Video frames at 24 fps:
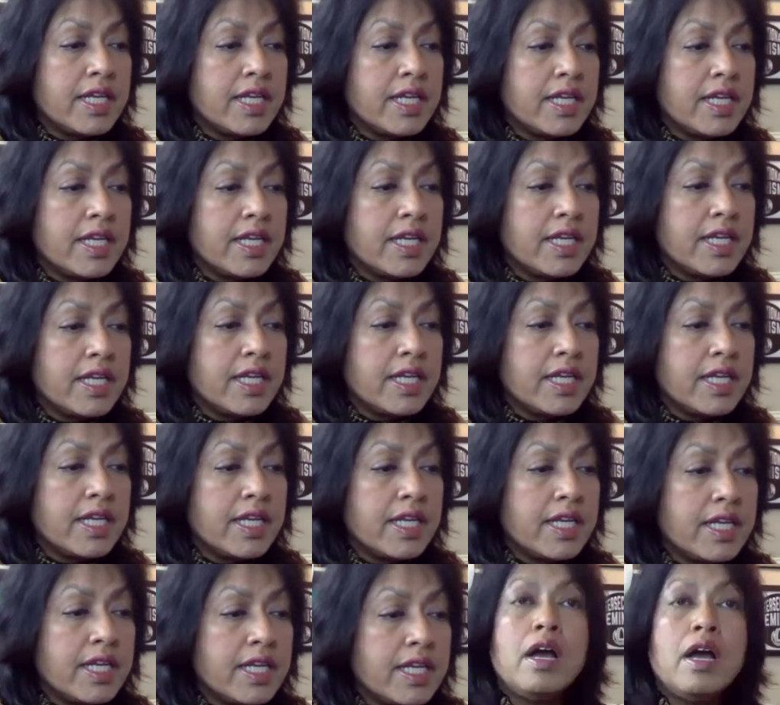number
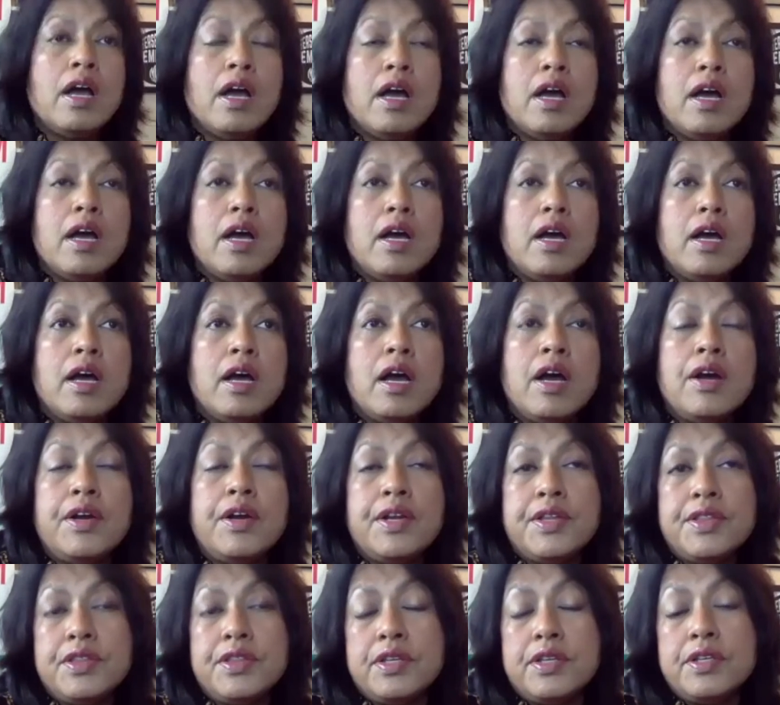so high is a lot
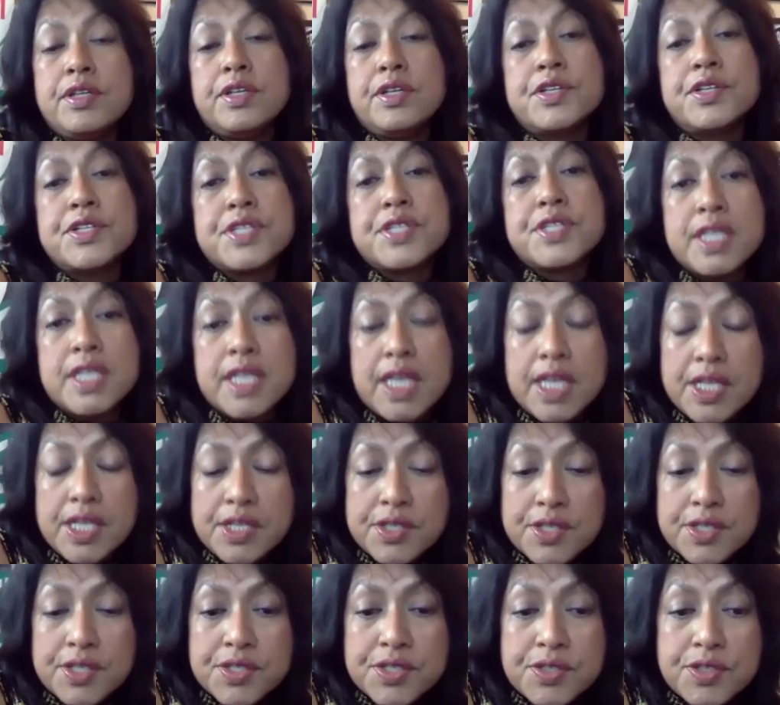of them
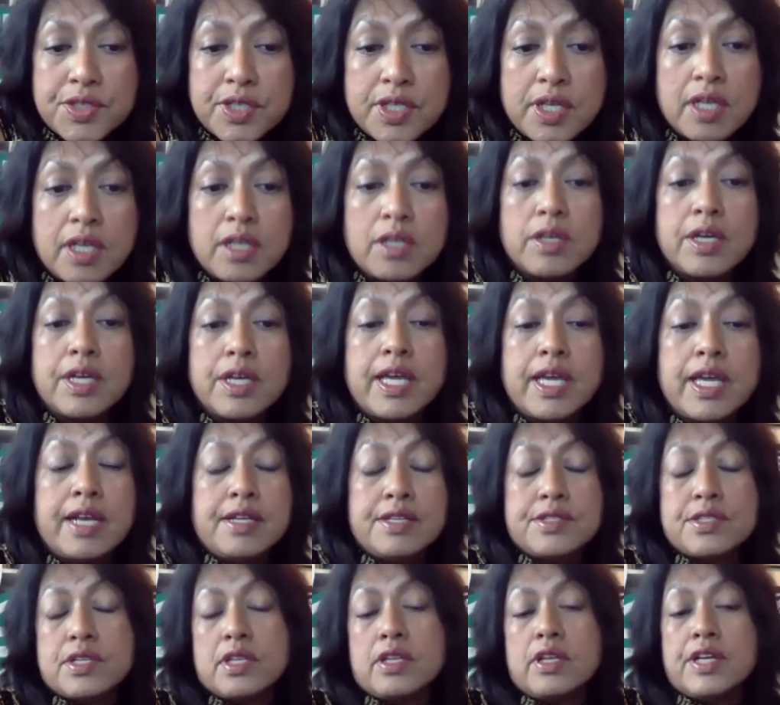are in the nursing
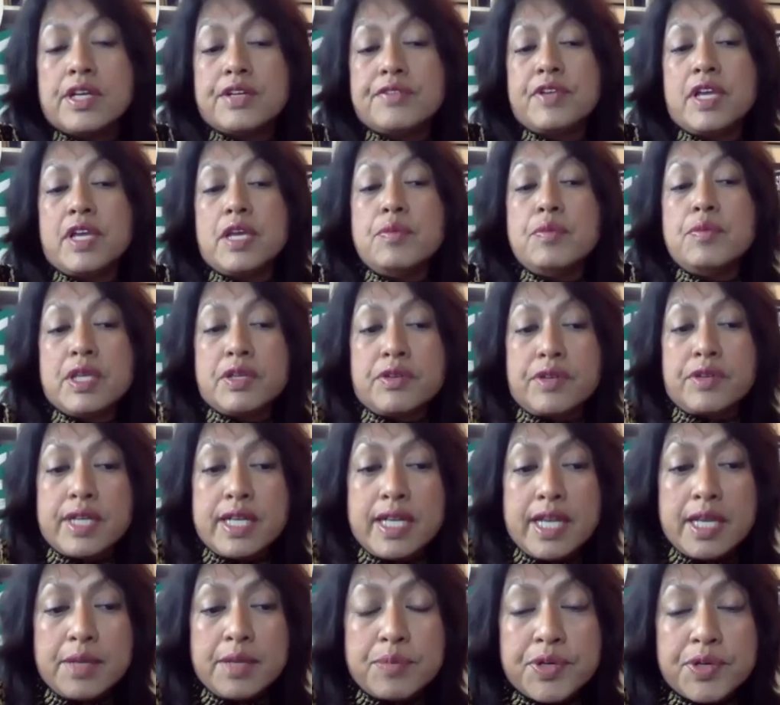industry, and it's a lot of
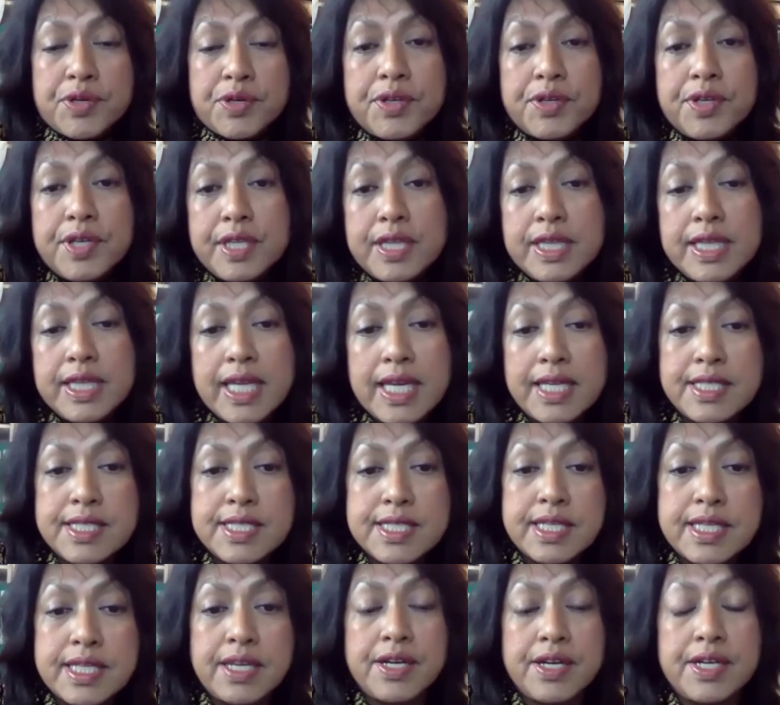immigrant labor
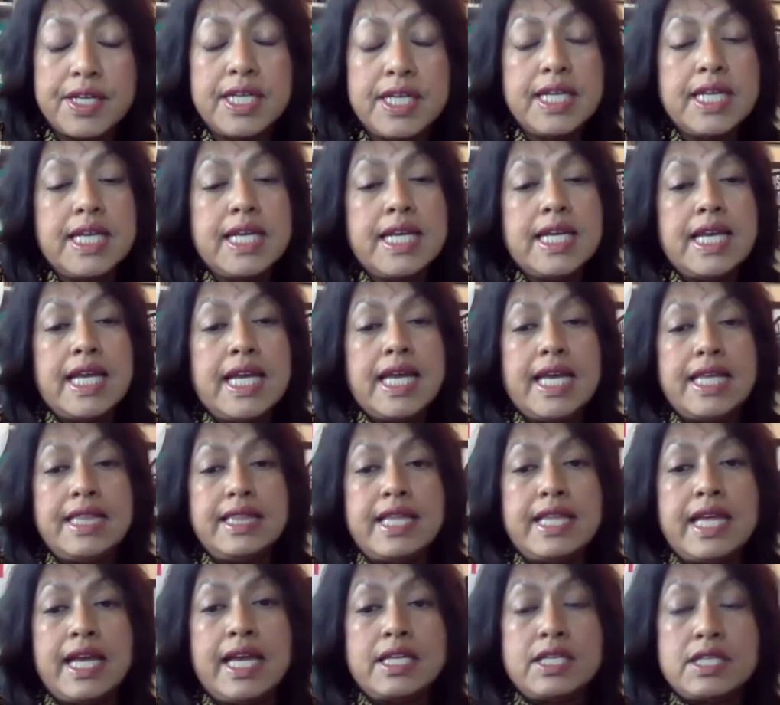that's there. And
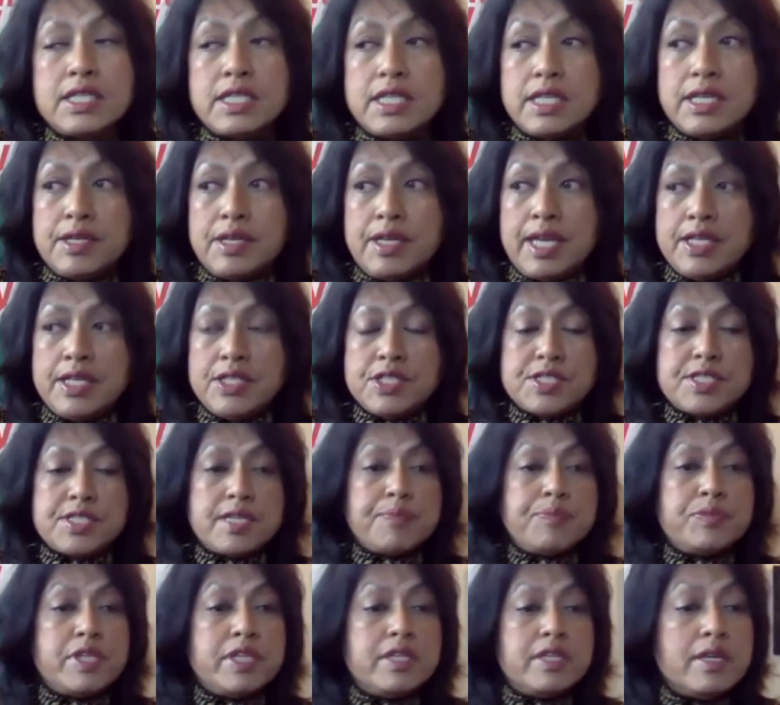that edges up
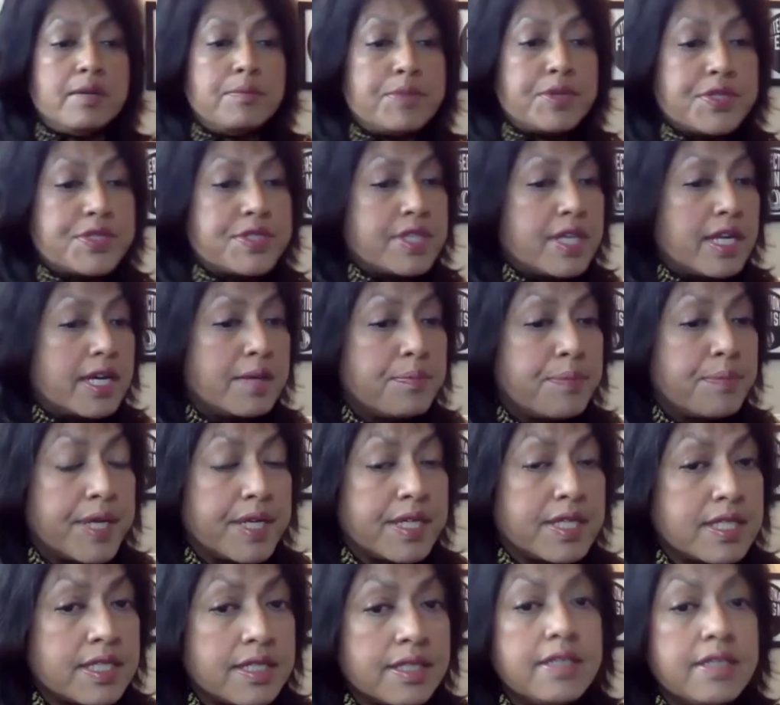the numbers there. But
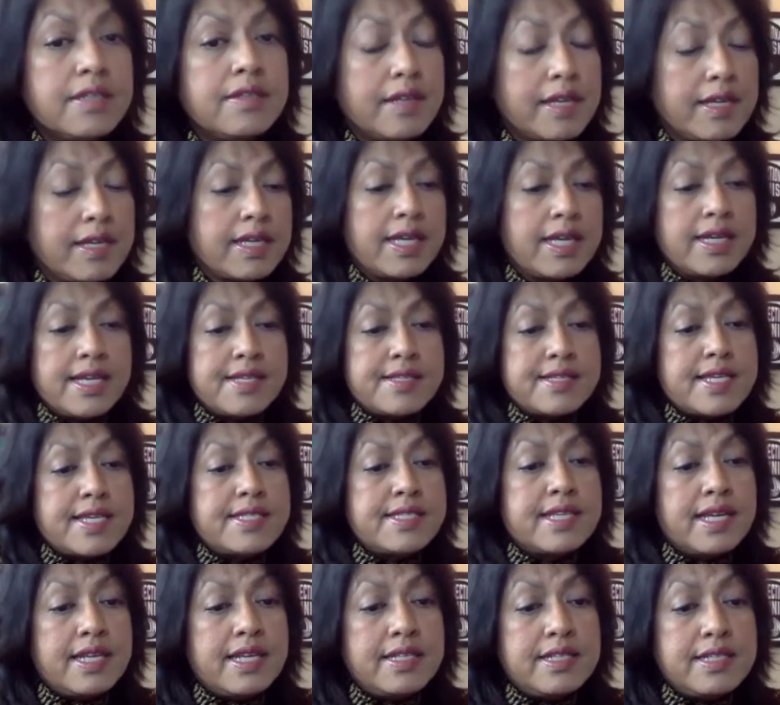again, as I said,
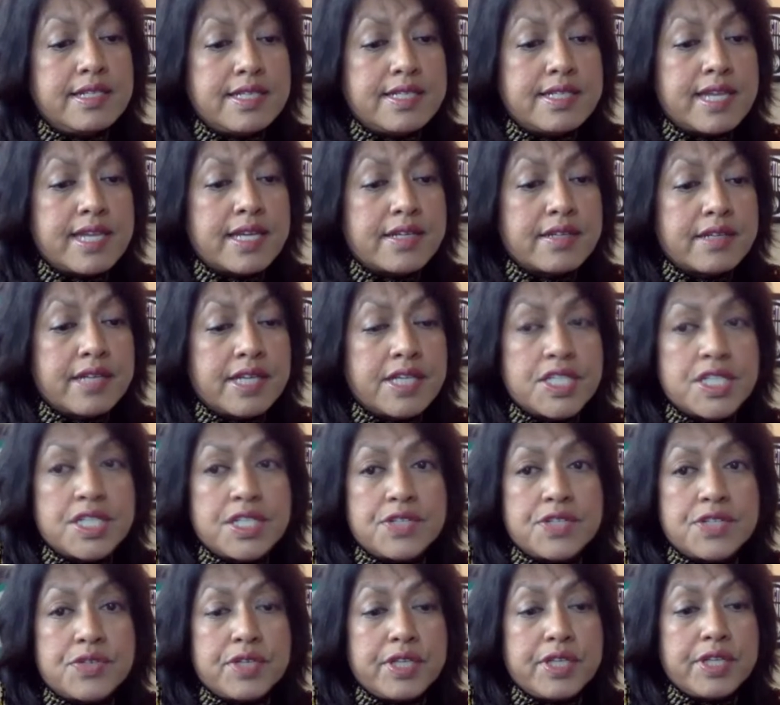disaggregation is
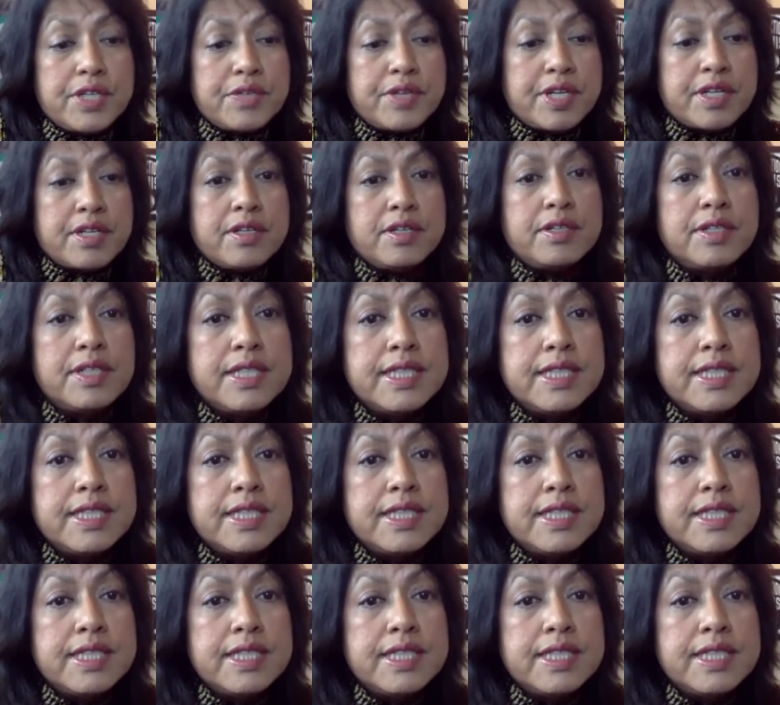really critical.